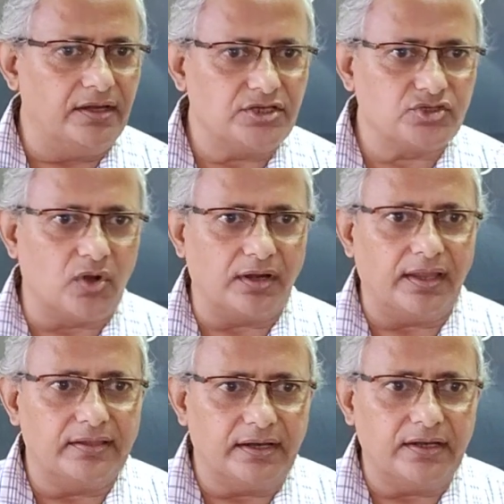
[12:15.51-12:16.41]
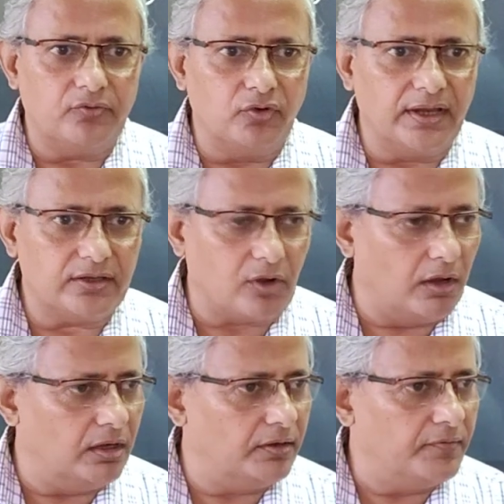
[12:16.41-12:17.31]
It's not like that it will
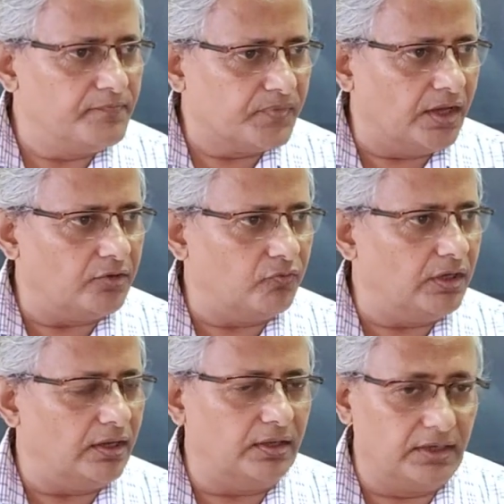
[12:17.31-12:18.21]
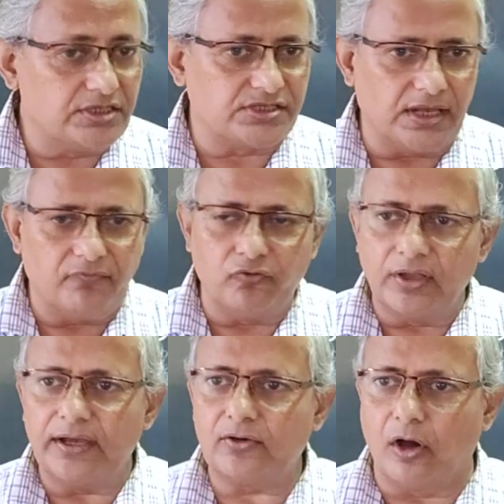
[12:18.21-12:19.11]
in itself
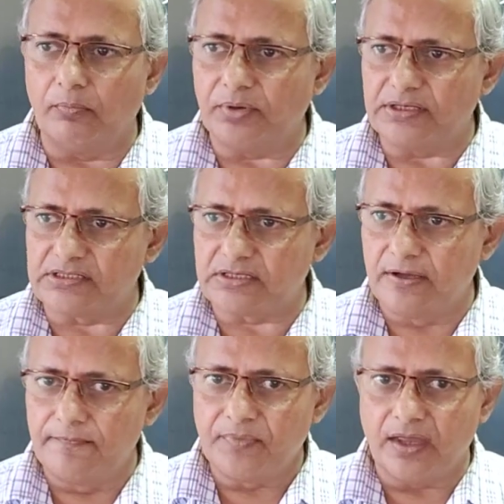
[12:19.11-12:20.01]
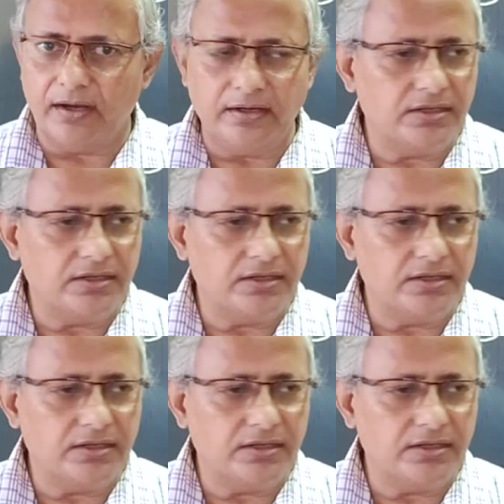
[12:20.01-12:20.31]
would get compressed, right?